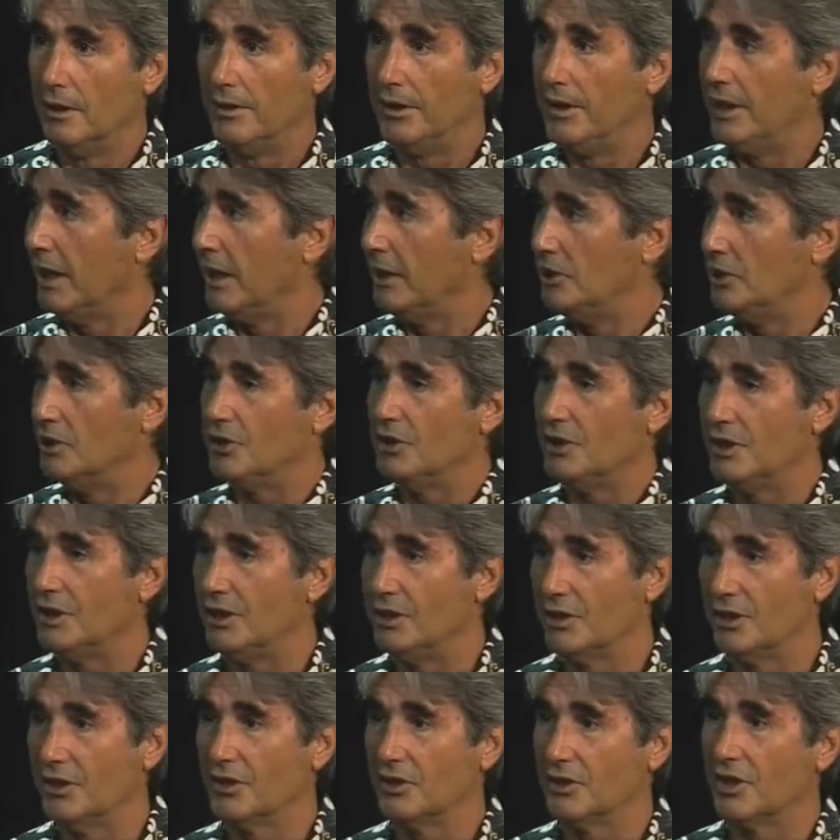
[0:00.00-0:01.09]
the agencies
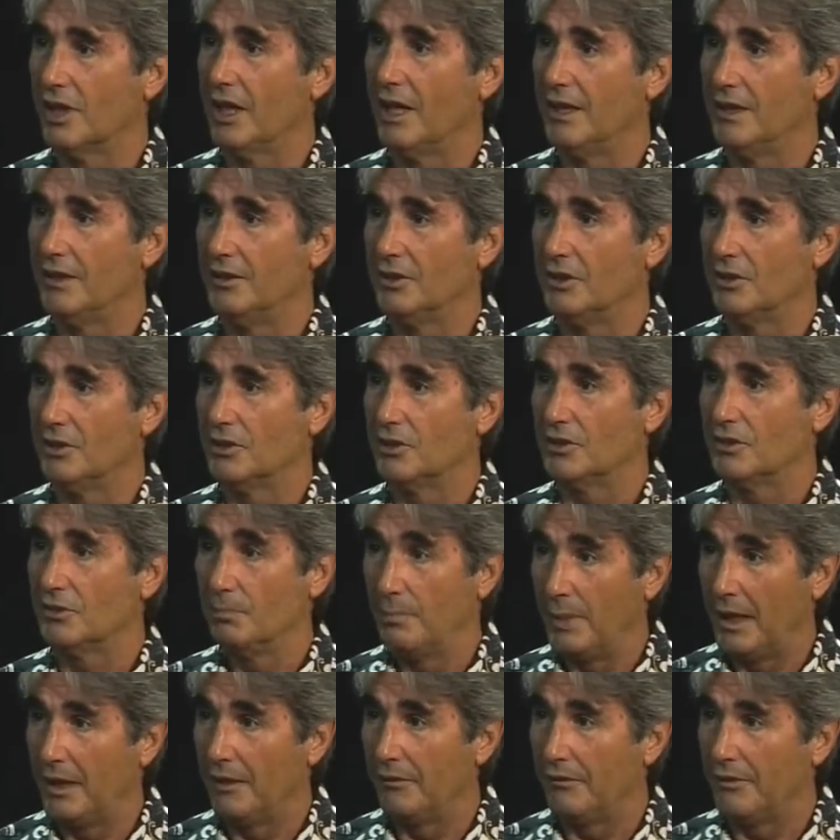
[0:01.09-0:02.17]
and the scientists
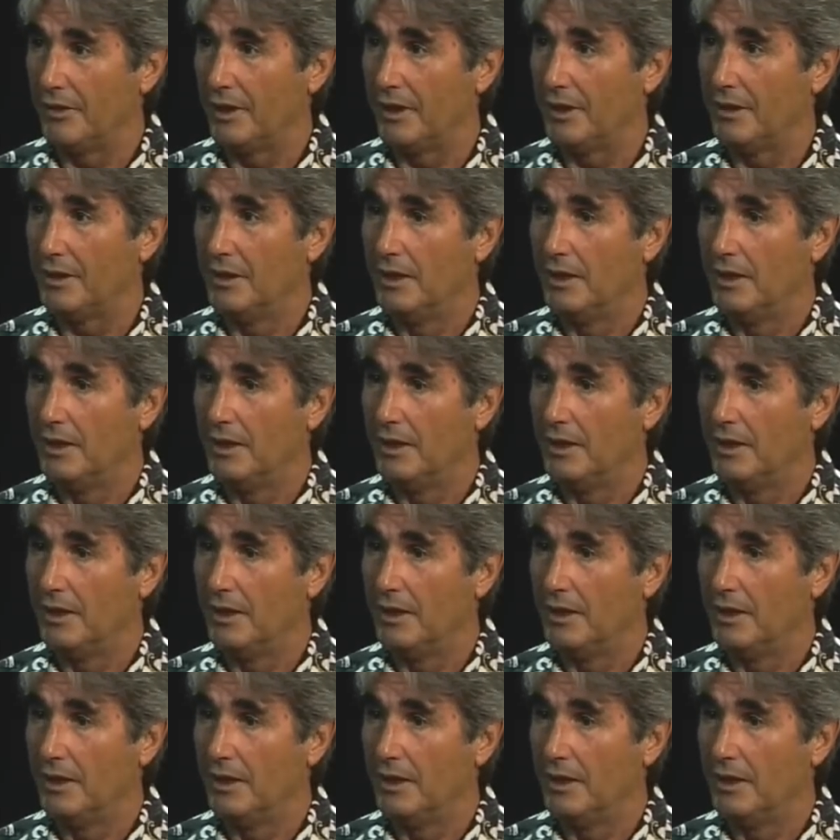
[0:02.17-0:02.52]
benefit,